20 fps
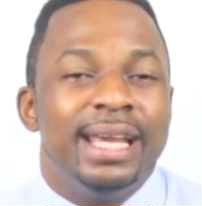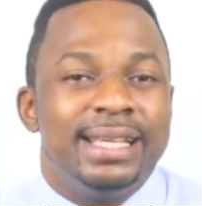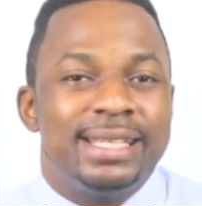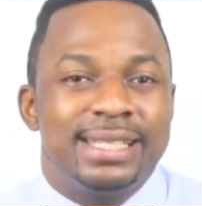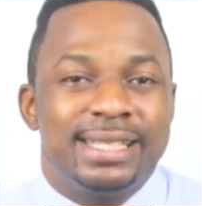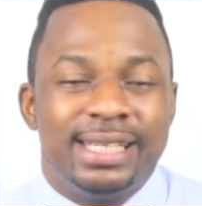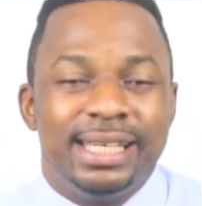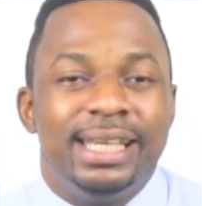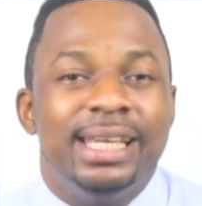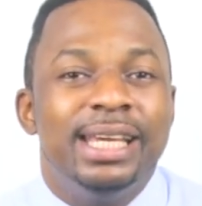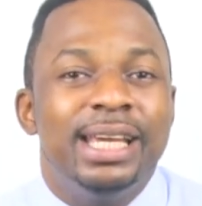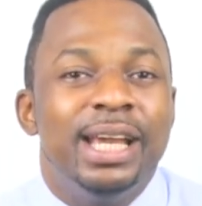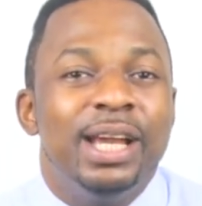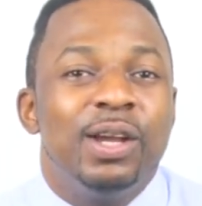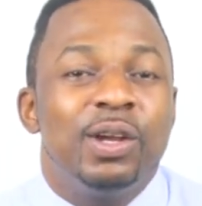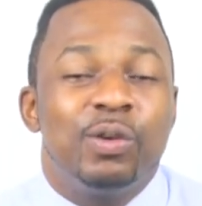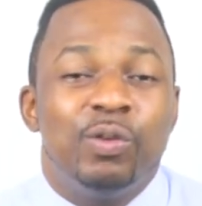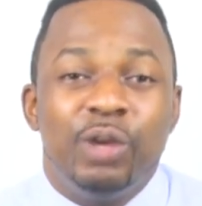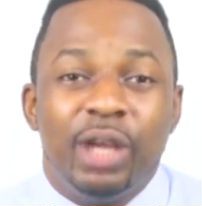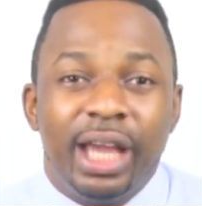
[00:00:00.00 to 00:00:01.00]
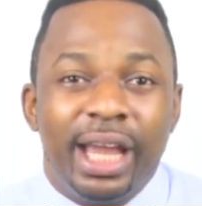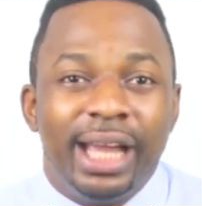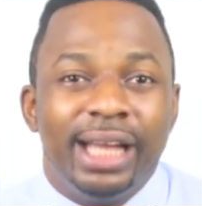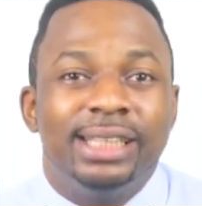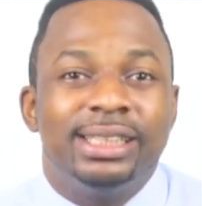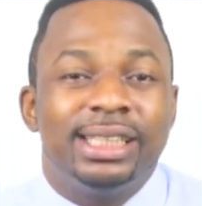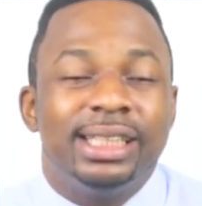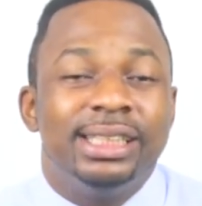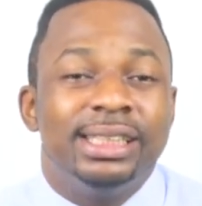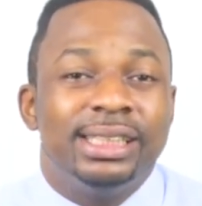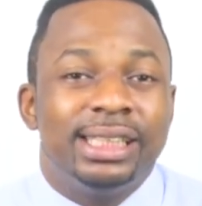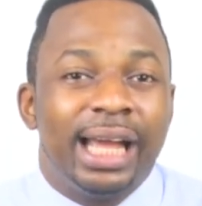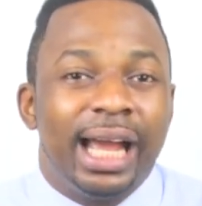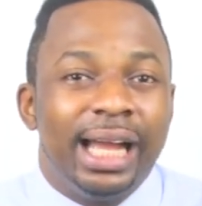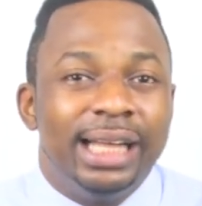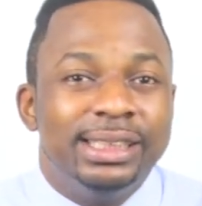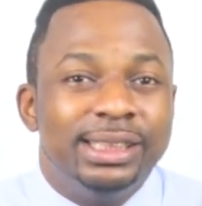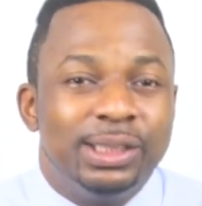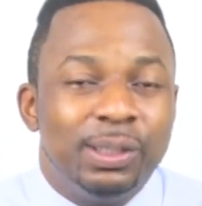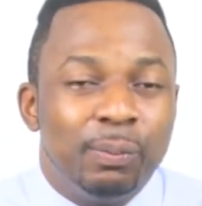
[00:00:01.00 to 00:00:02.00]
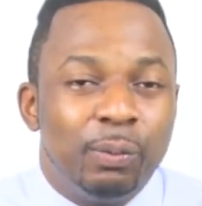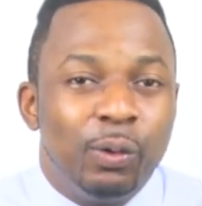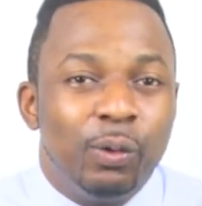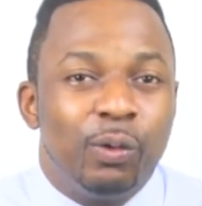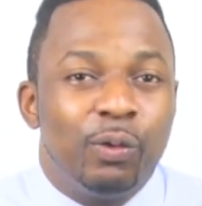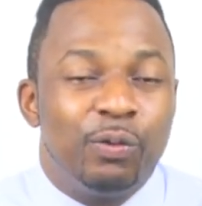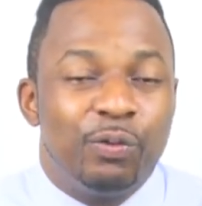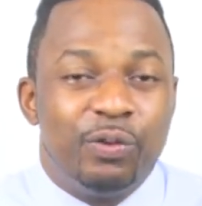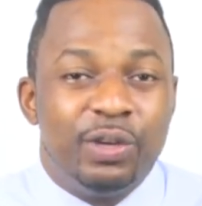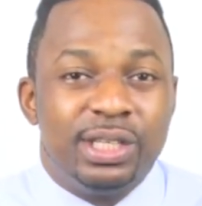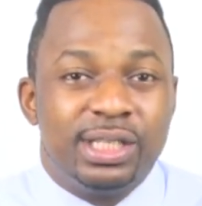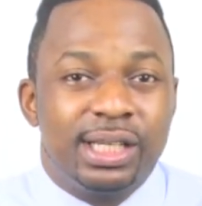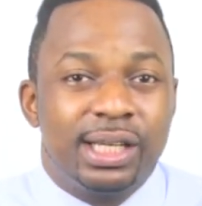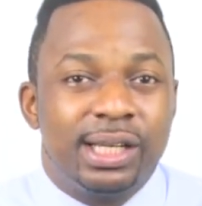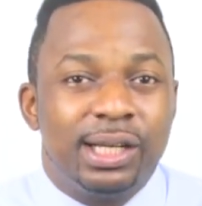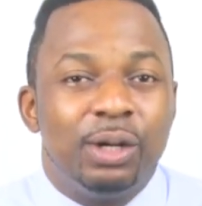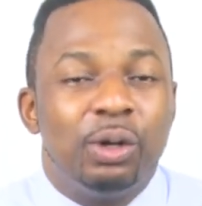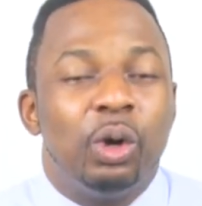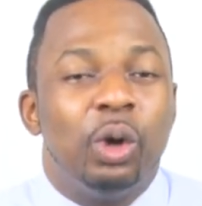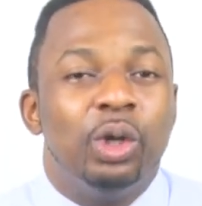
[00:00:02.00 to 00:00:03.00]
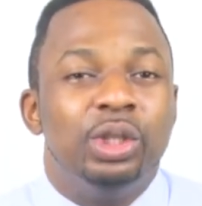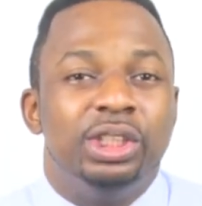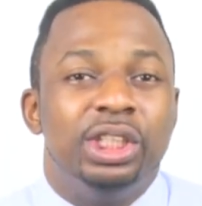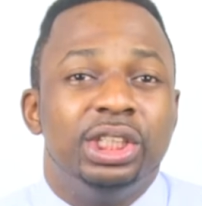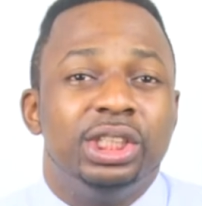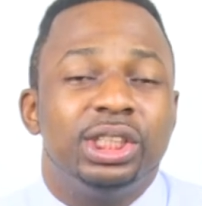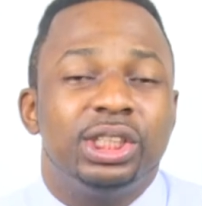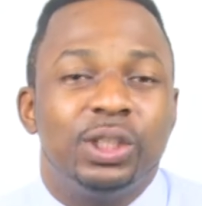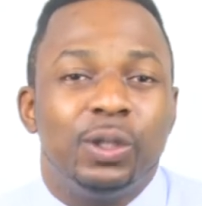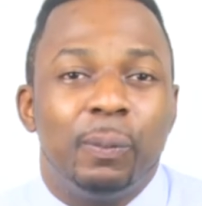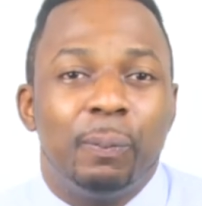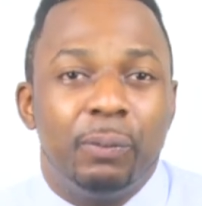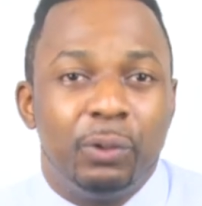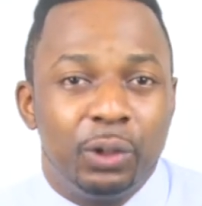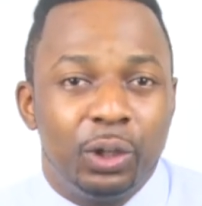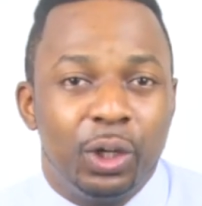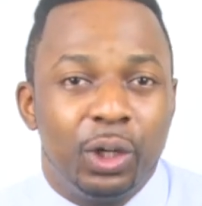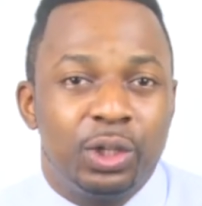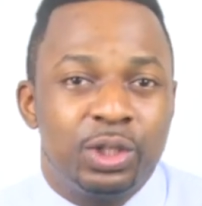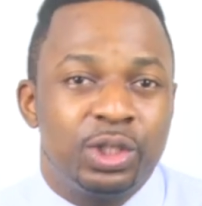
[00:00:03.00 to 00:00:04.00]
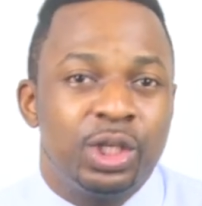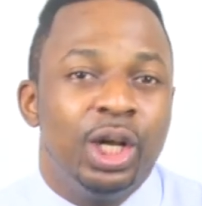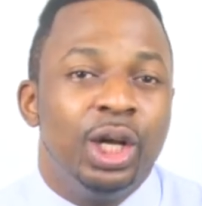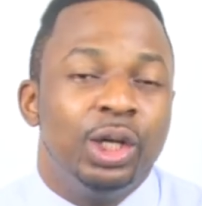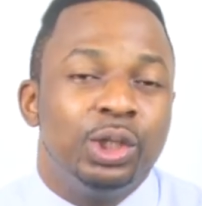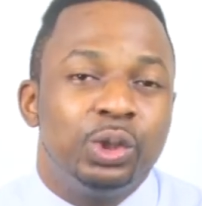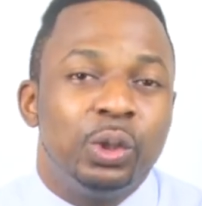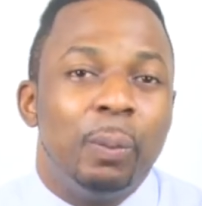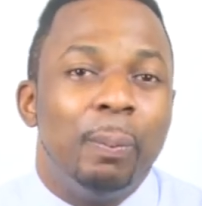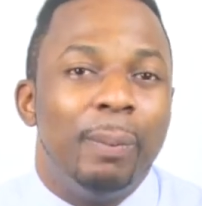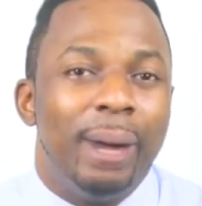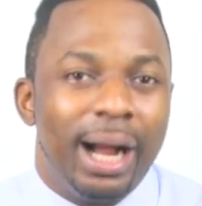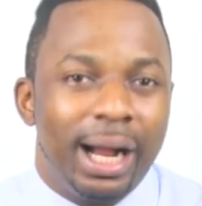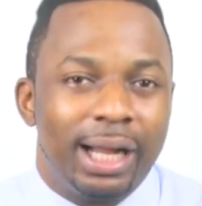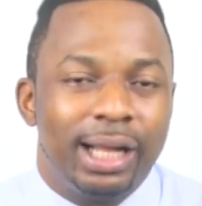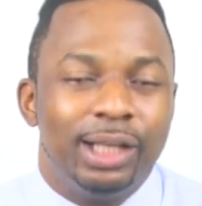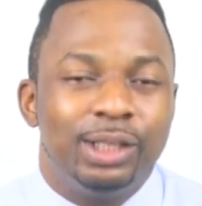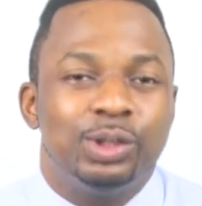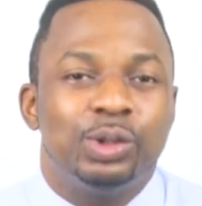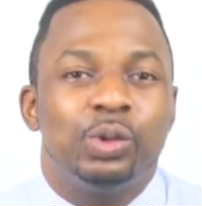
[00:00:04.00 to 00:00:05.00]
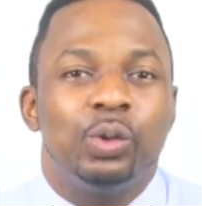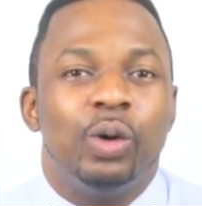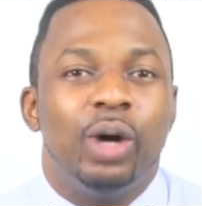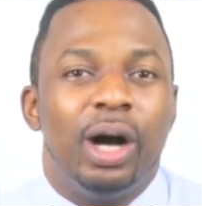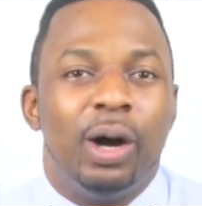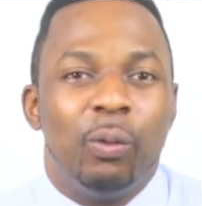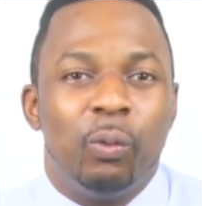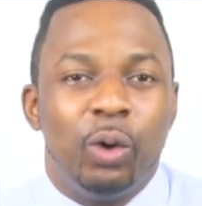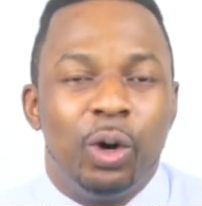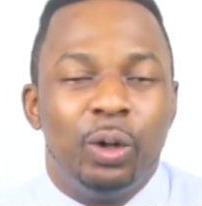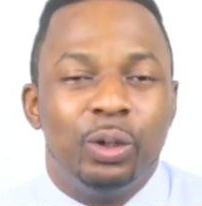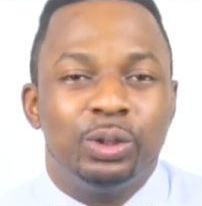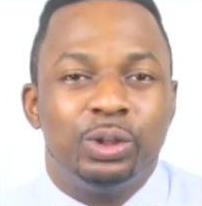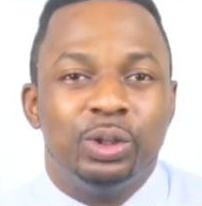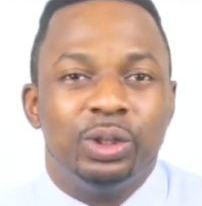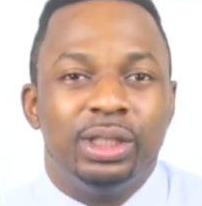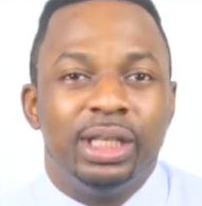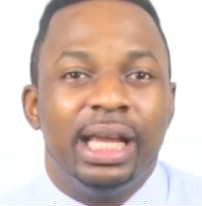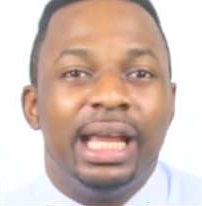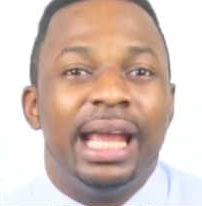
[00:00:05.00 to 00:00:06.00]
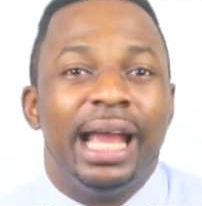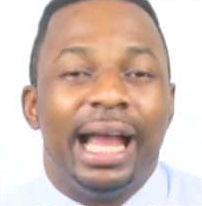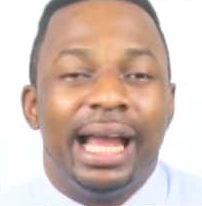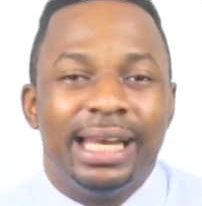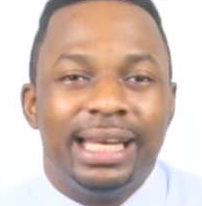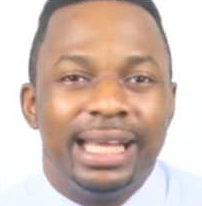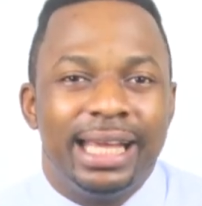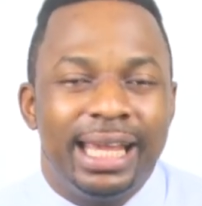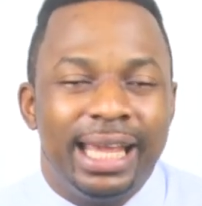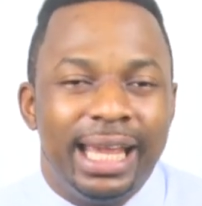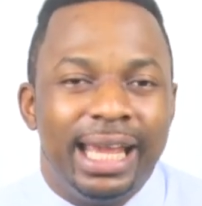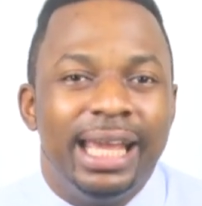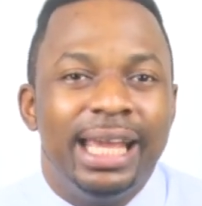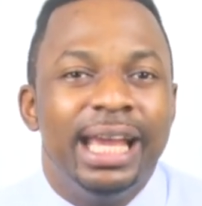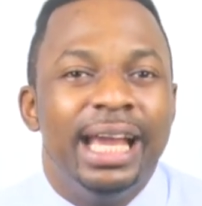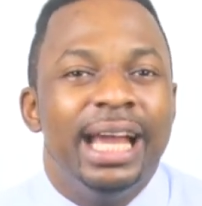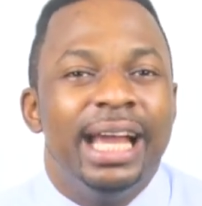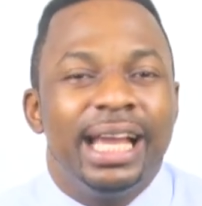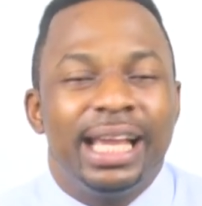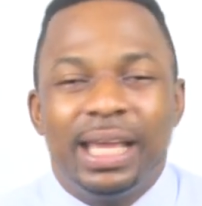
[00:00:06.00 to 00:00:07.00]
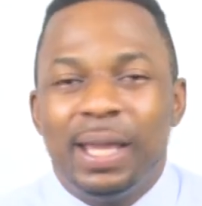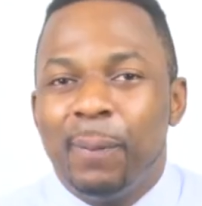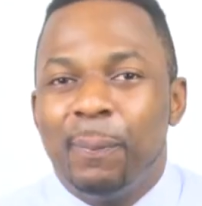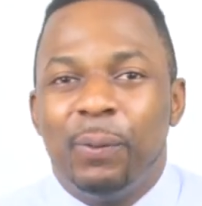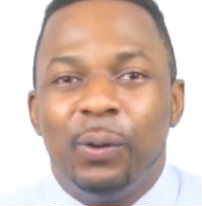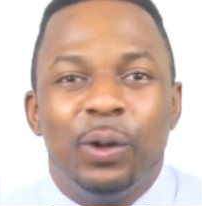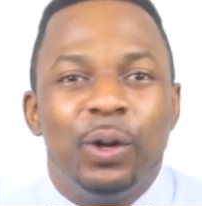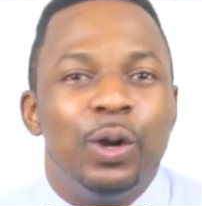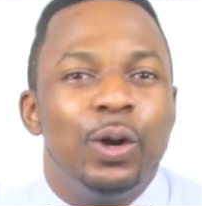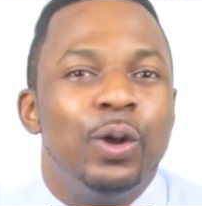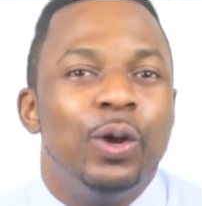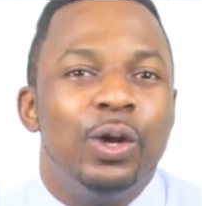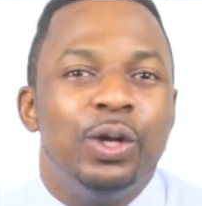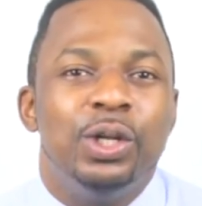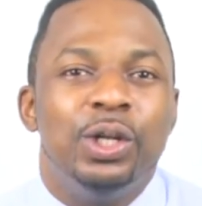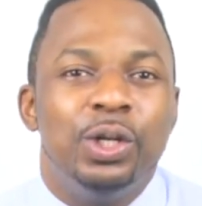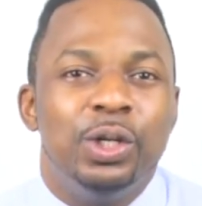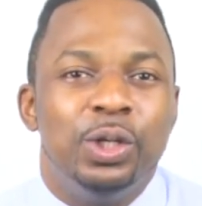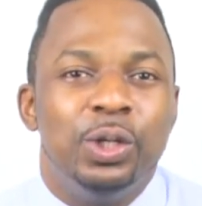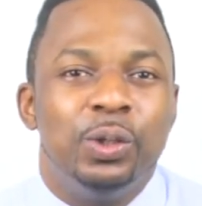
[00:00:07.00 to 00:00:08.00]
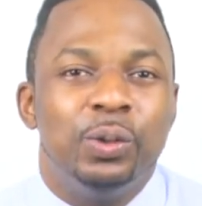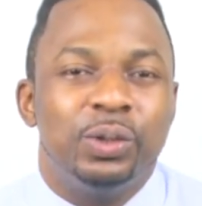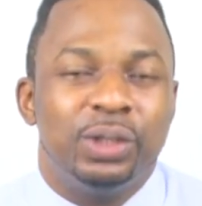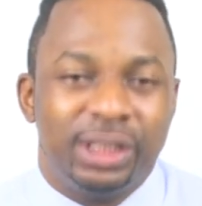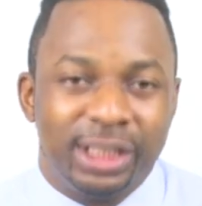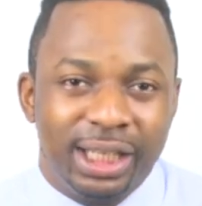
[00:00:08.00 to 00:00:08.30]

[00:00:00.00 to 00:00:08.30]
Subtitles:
C, creating tangible physical or digital products to market to our world today. And K, keep on learning new